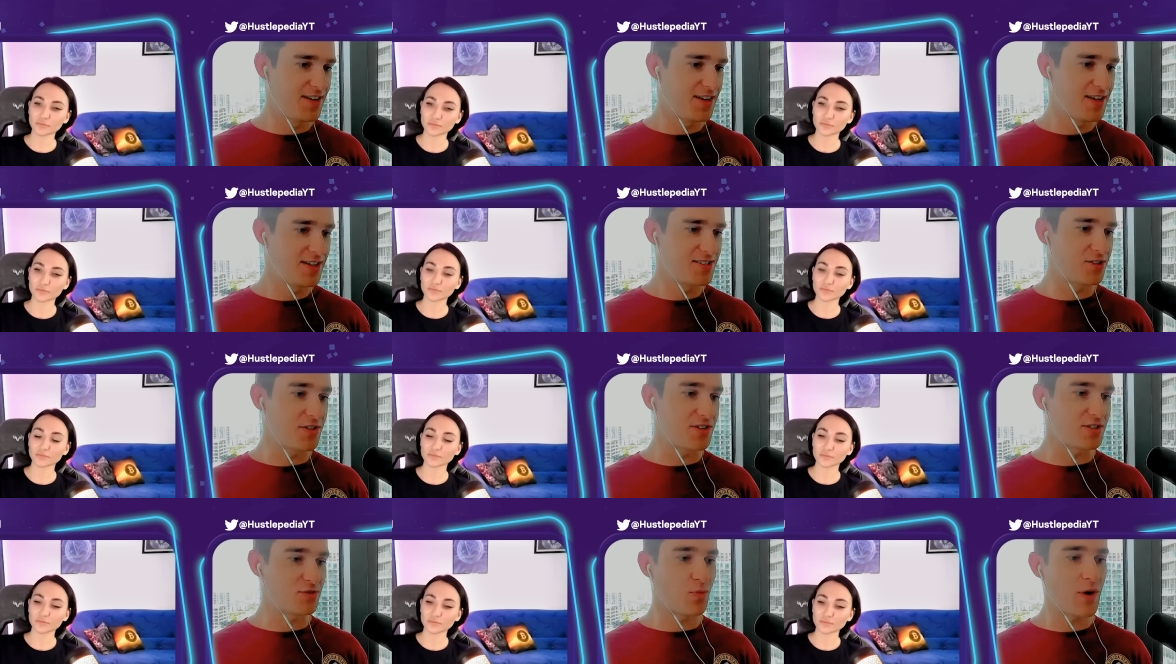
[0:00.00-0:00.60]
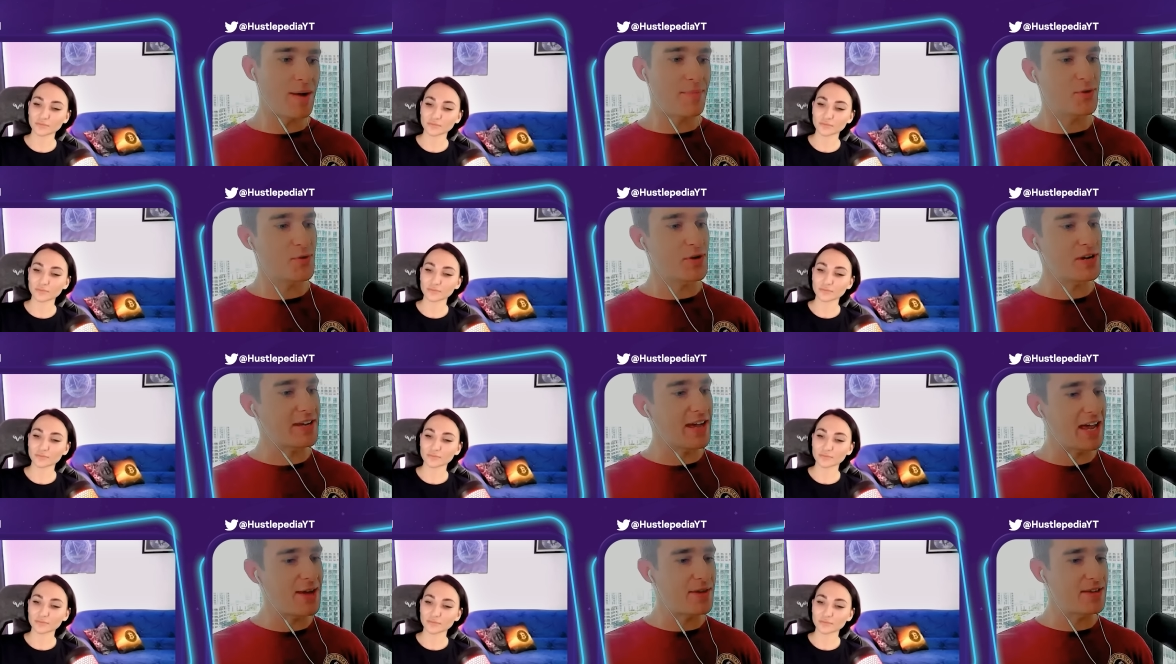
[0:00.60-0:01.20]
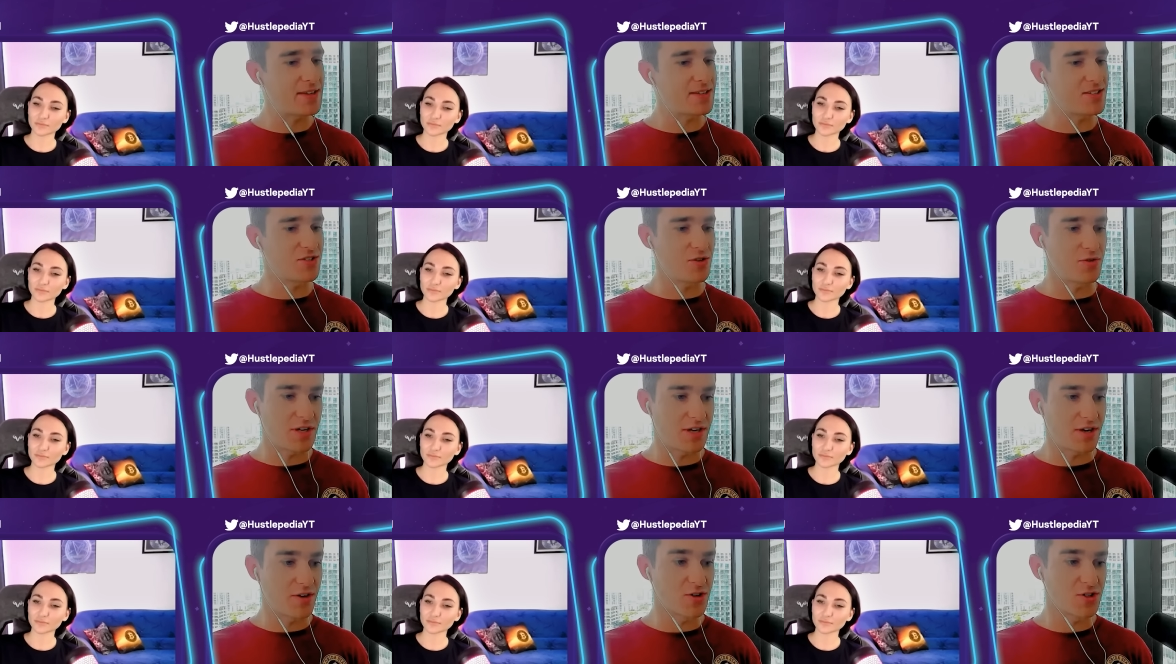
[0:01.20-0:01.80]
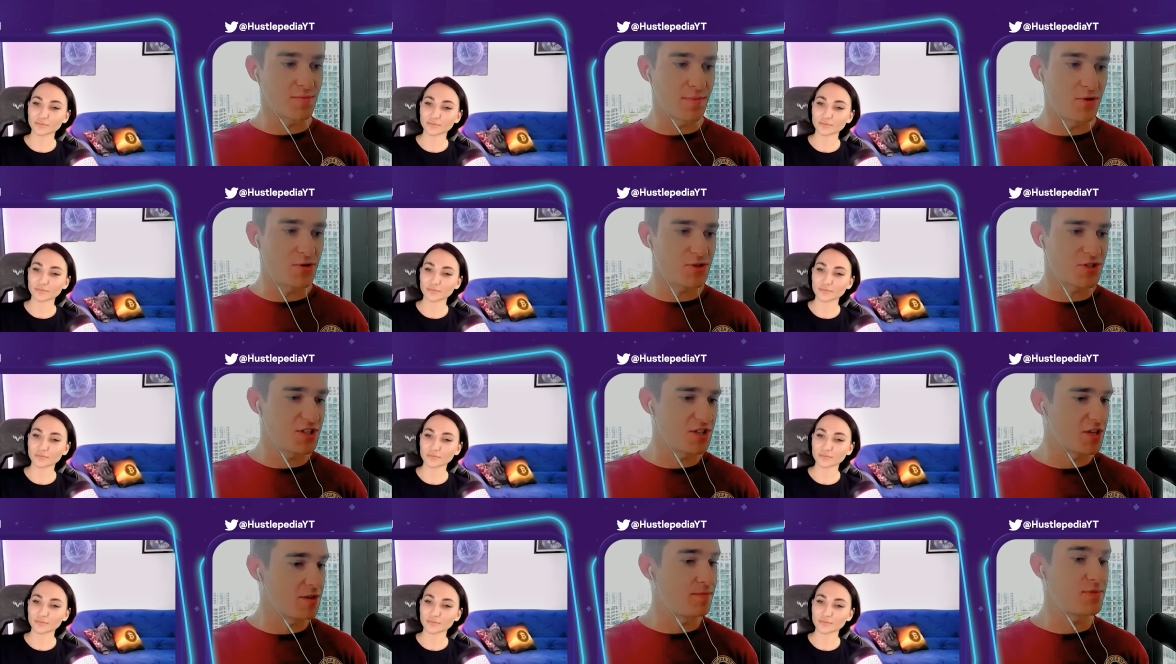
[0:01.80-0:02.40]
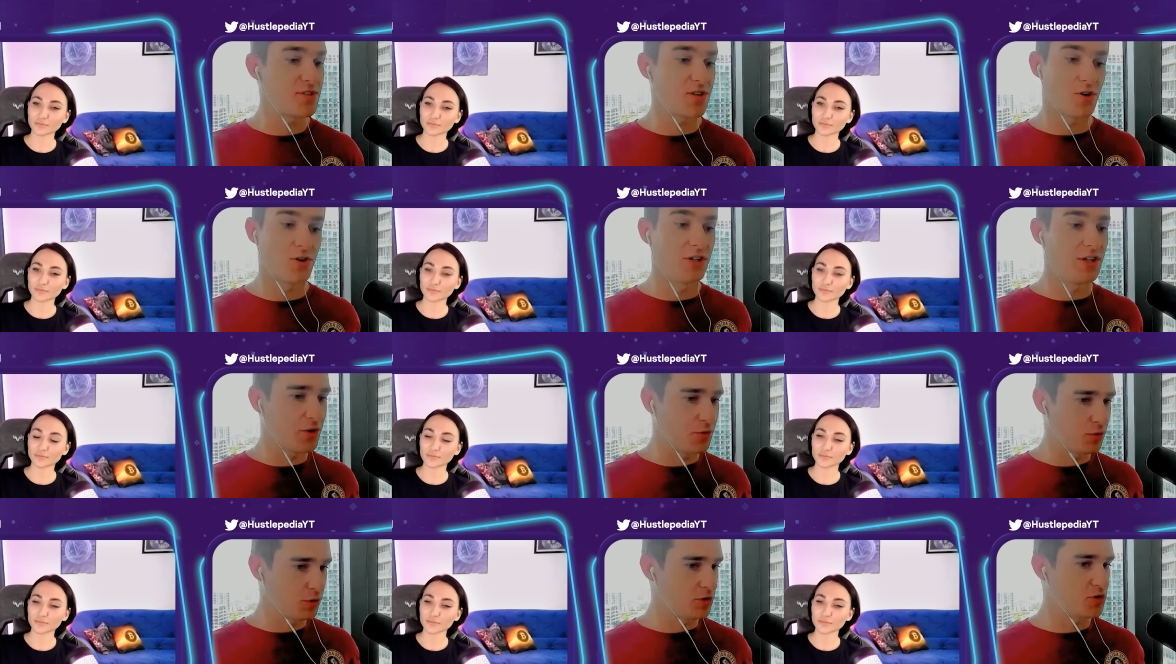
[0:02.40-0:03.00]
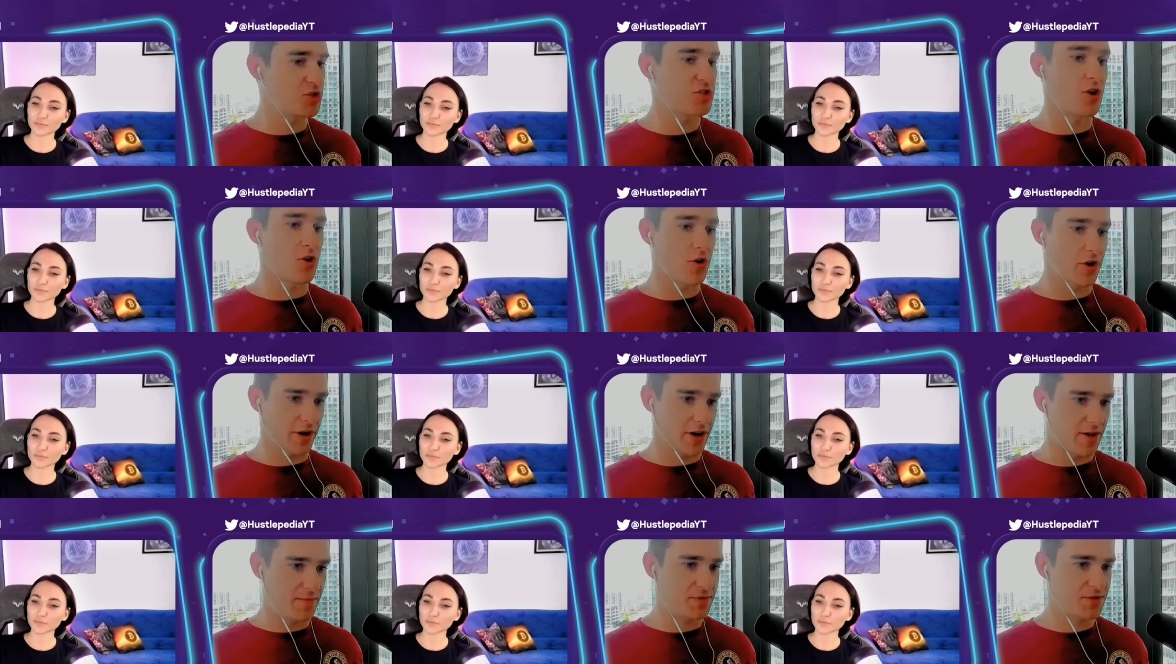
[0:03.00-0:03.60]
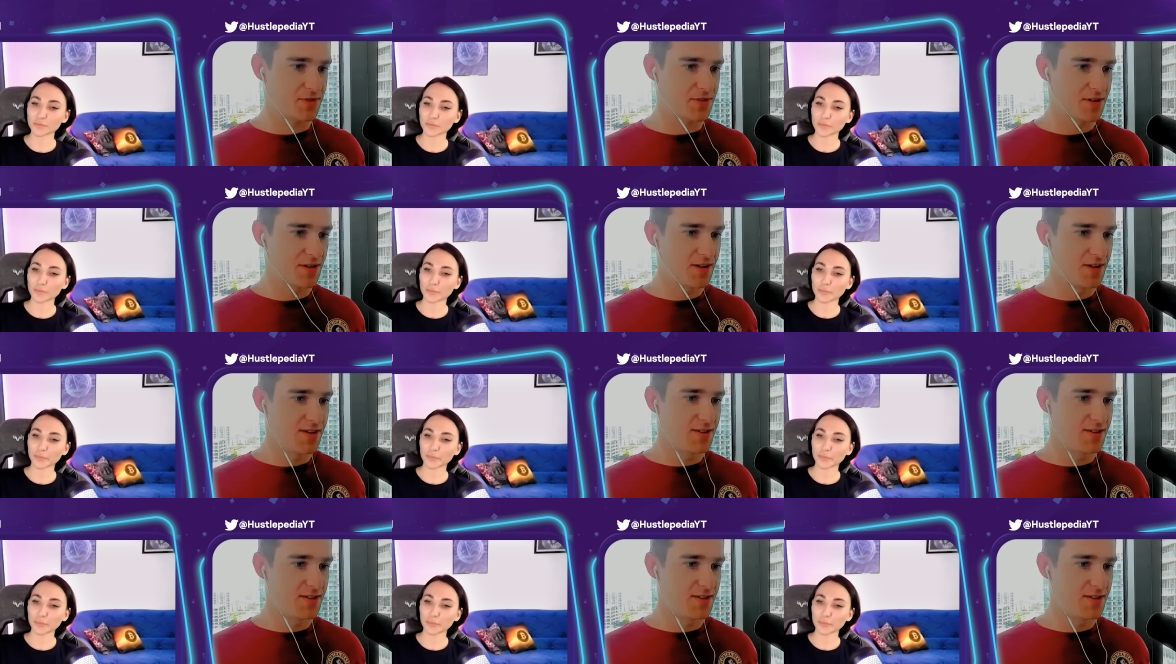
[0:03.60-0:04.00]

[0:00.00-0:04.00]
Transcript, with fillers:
Speaker 1: So these Web3 gaming studios, most of them are literal startups.